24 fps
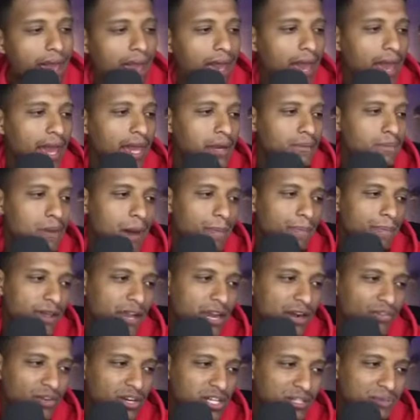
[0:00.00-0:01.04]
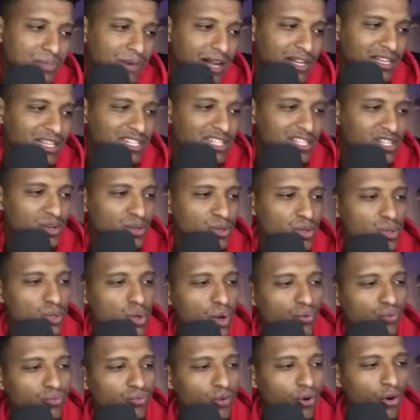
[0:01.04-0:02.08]
And my pick for this match is you know to
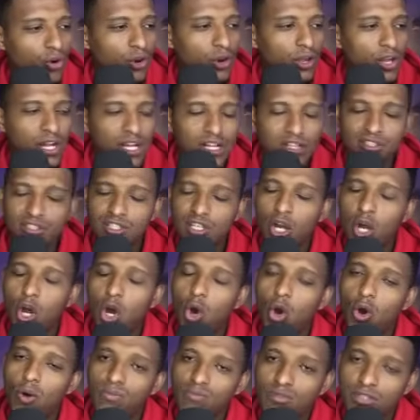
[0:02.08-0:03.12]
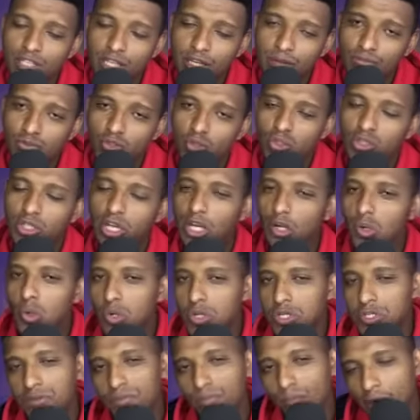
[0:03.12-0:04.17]
go for the home team total
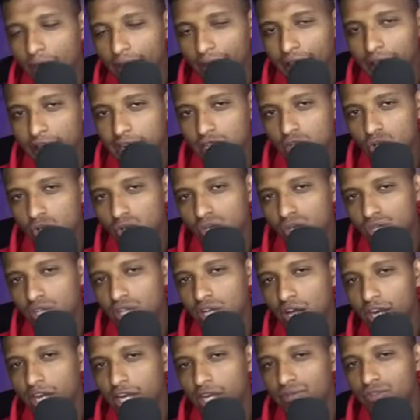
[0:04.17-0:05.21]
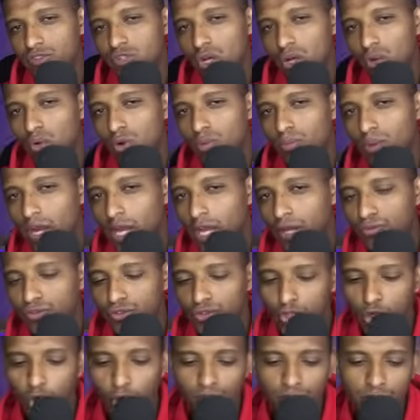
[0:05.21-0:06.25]
goals market. So this is an individual goal market for
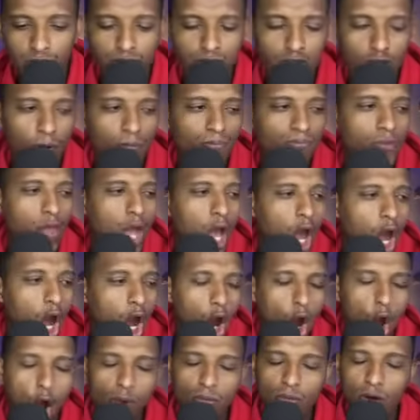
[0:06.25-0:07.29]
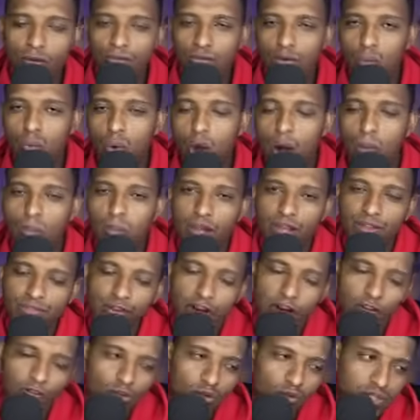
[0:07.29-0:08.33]
the home team. So home over
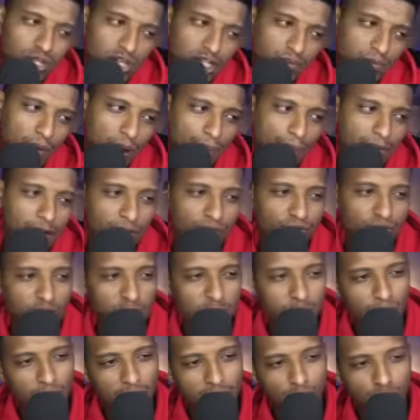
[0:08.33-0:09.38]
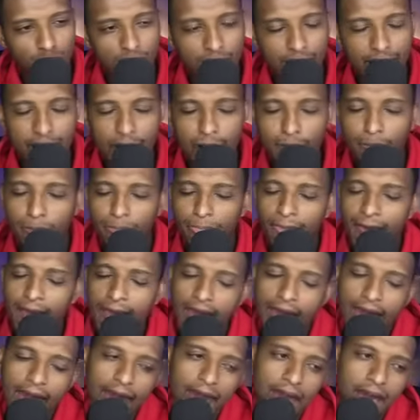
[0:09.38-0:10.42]
1.5 goals is my pick for this particular game.
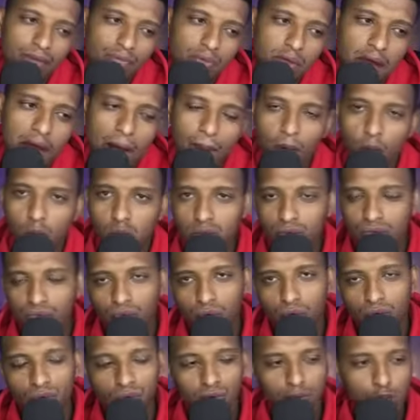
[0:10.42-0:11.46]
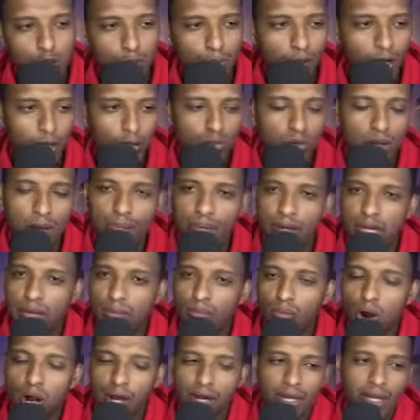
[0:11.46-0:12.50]
And the amount of for this particular betting
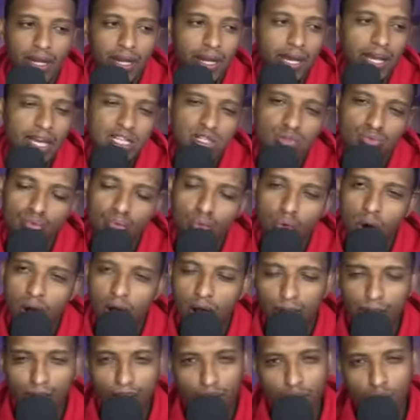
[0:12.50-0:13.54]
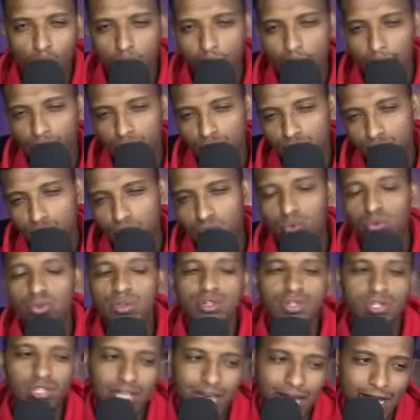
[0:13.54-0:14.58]
market is
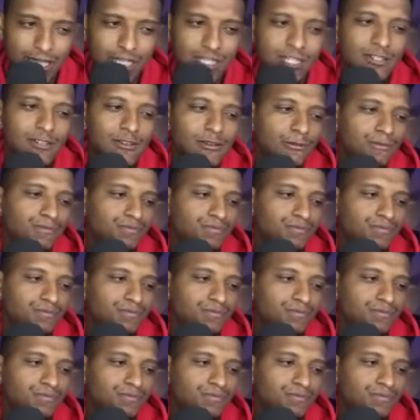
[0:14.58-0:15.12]
1.26.